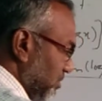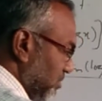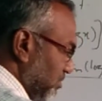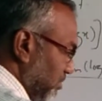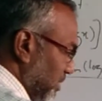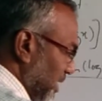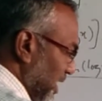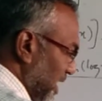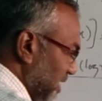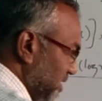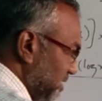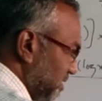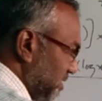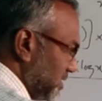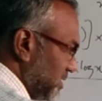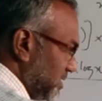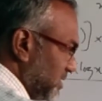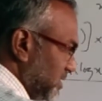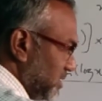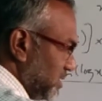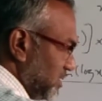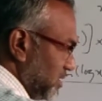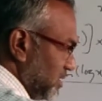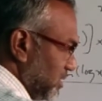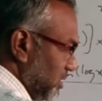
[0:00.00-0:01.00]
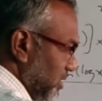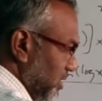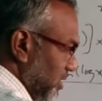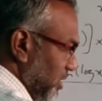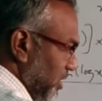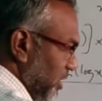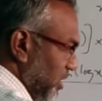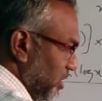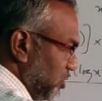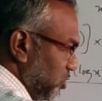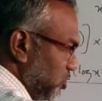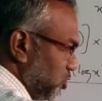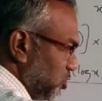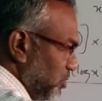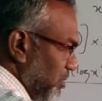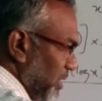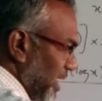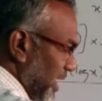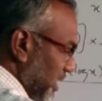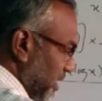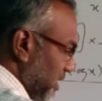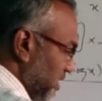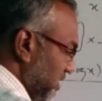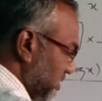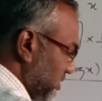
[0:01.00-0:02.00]
plus into
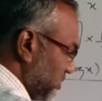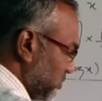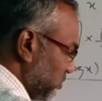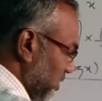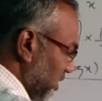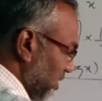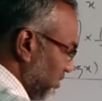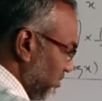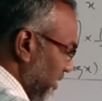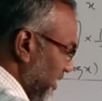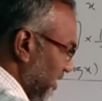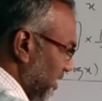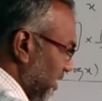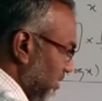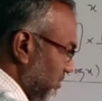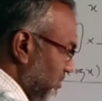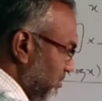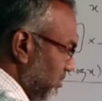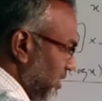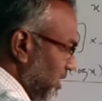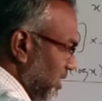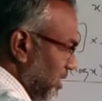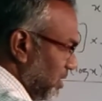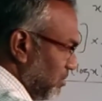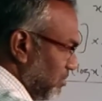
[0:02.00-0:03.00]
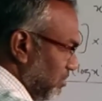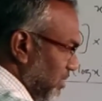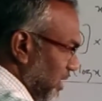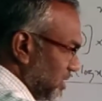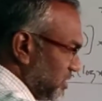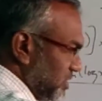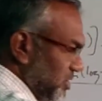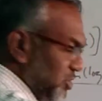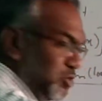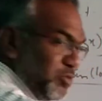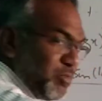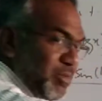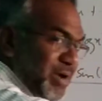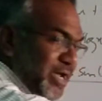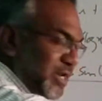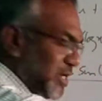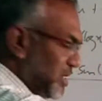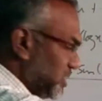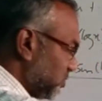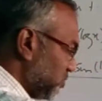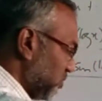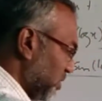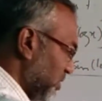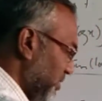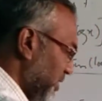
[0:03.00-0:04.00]
minus will become, plus into
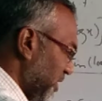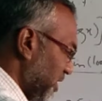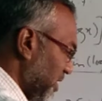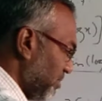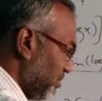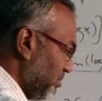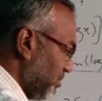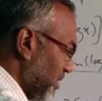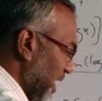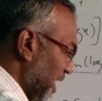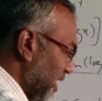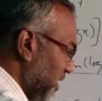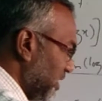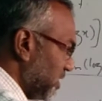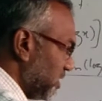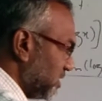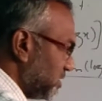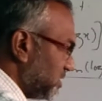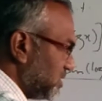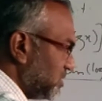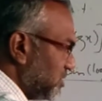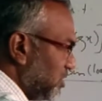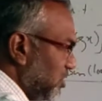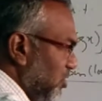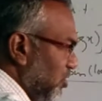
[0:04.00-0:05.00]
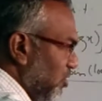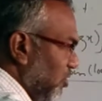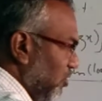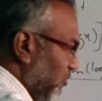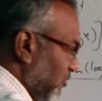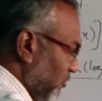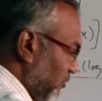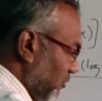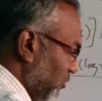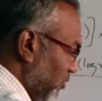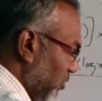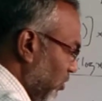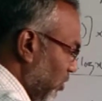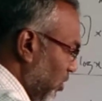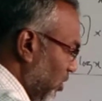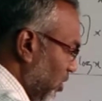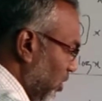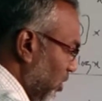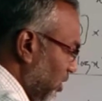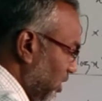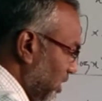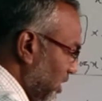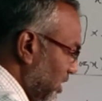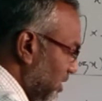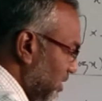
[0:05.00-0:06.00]
minus will become minus
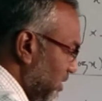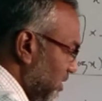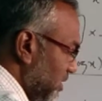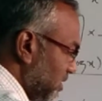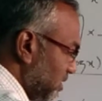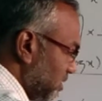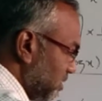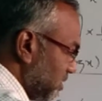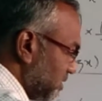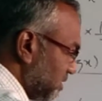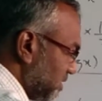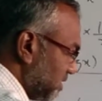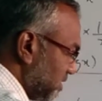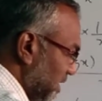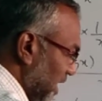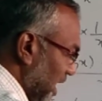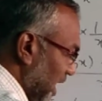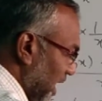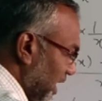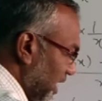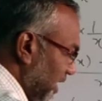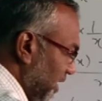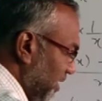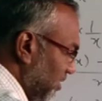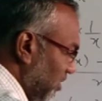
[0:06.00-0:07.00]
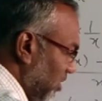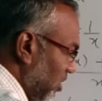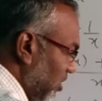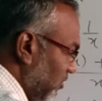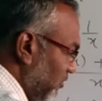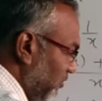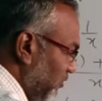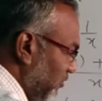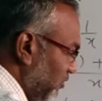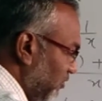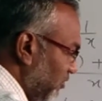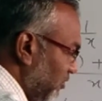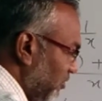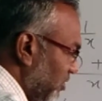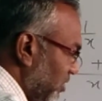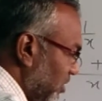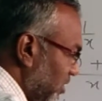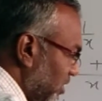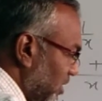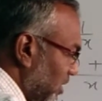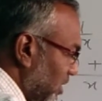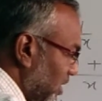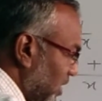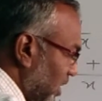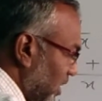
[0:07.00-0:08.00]
4 sine of
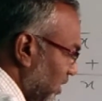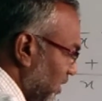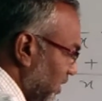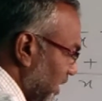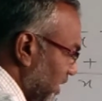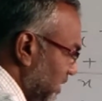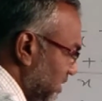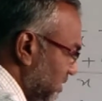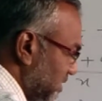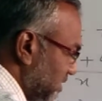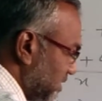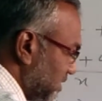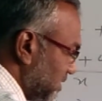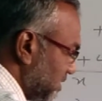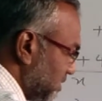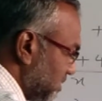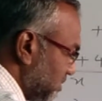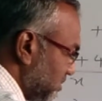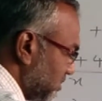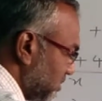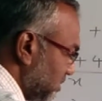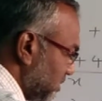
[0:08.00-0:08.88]
log x.